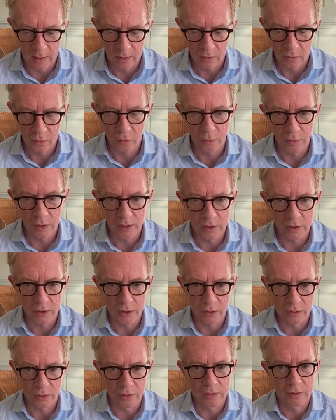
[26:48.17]
to make
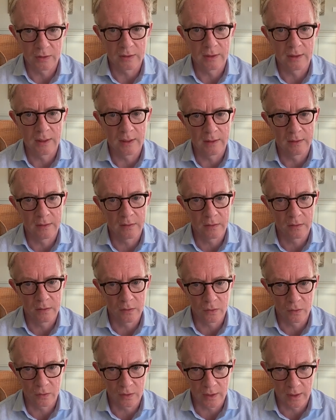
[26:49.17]
sure that
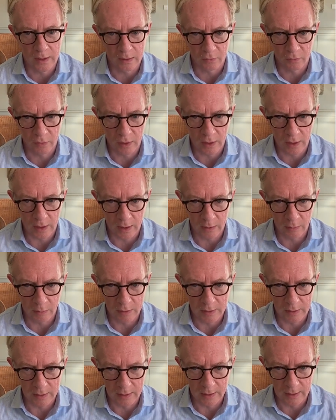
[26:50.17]
you can
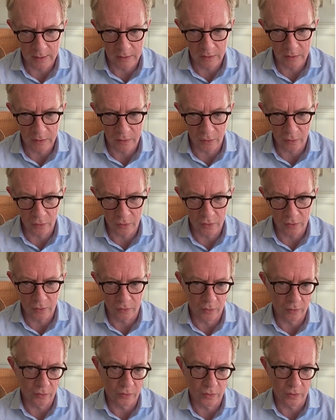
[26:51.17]
reliably exclude
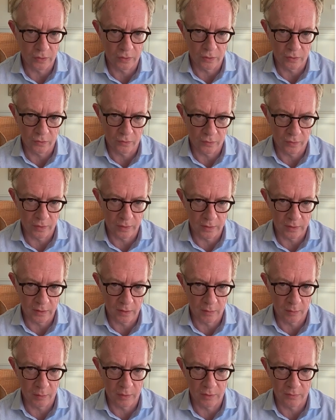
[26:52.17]
cirrhosis. So for
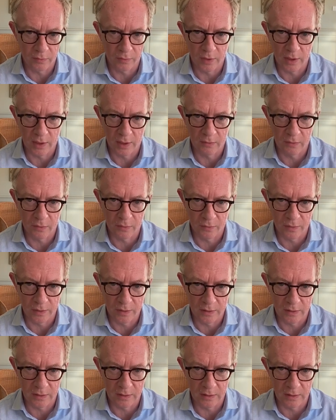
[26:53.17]
example, if you have a
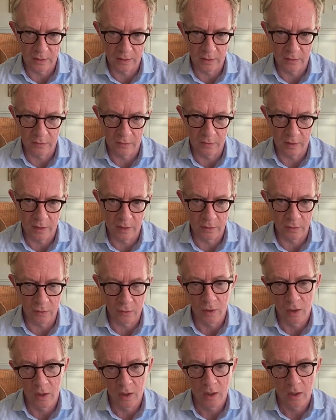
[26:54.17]
VCTE value
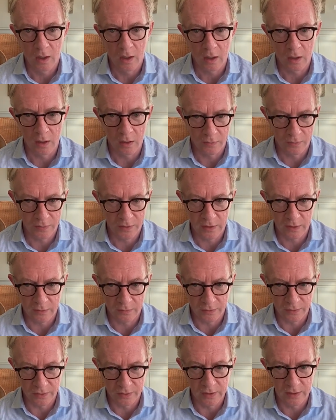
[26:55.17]
of
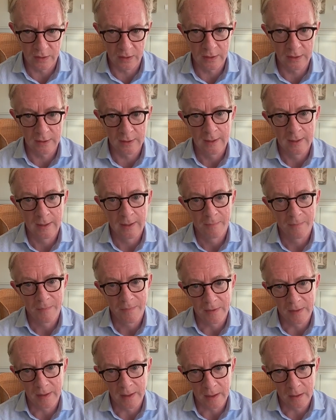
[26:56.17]
17,
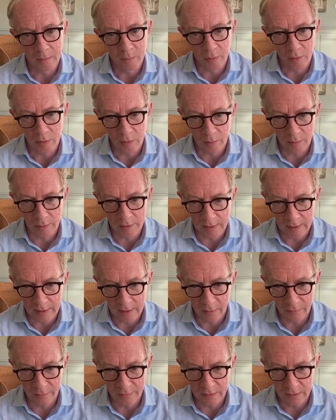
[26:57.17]
then probably an
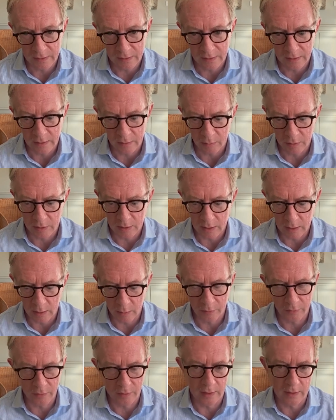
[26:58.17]
ELF test can be
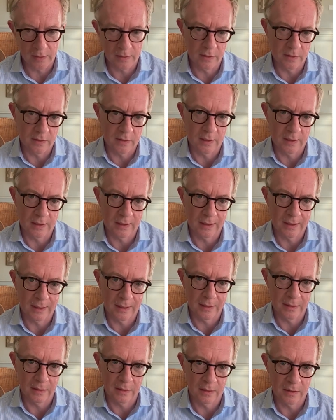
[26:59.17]
helpful as a
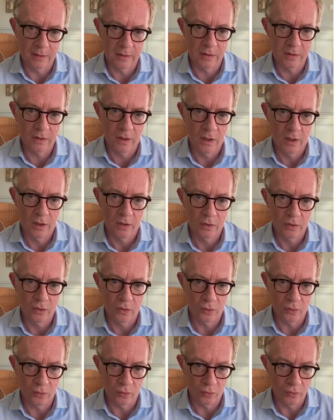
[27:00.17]
second-line test
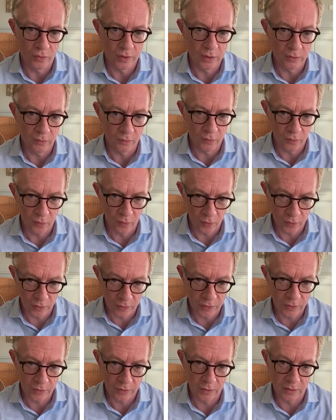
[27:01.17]
to reinforce the